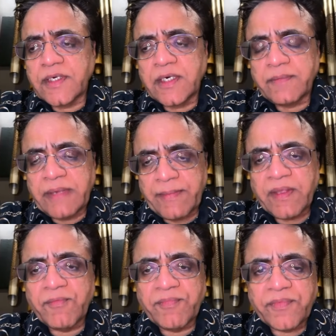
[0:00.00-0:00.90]

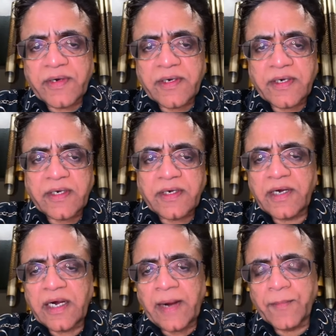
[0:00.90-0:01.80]
maybe
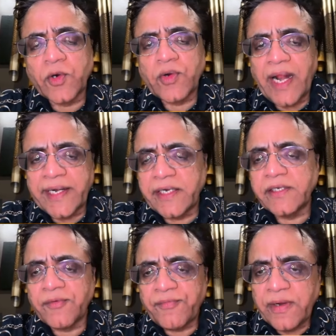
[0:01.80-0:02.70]
I'm going to edit
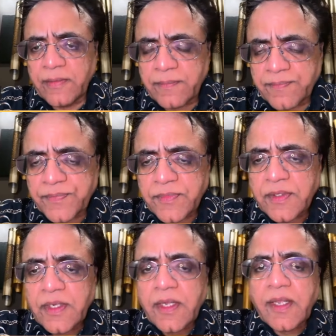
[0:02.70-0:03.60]
the film.
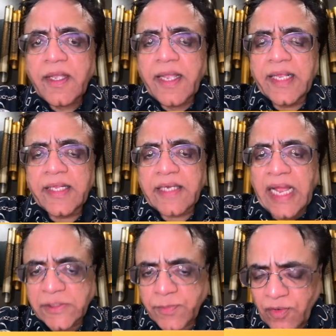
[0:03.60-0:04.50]
And I
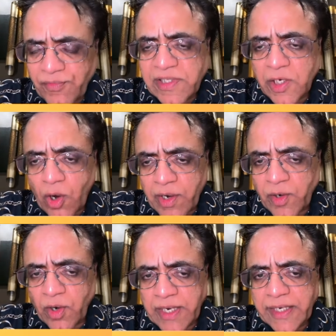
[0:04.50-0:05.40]
spoke with the lawyer
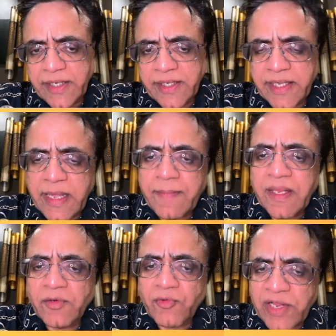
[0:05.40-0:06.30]
already. He gave me
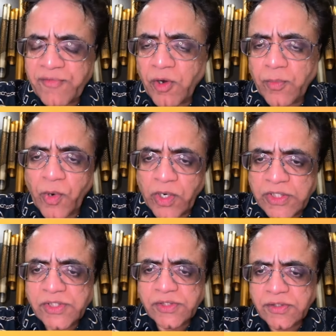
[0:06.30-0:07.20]
24
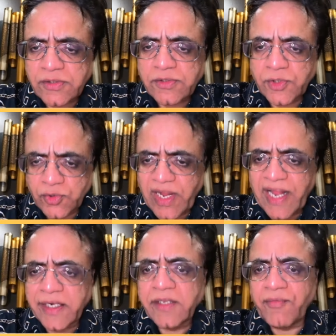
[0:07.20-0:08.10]
points to
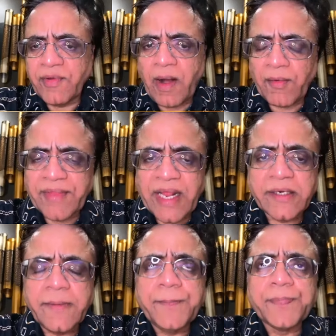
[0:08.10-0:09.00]
edit the film. Out of that,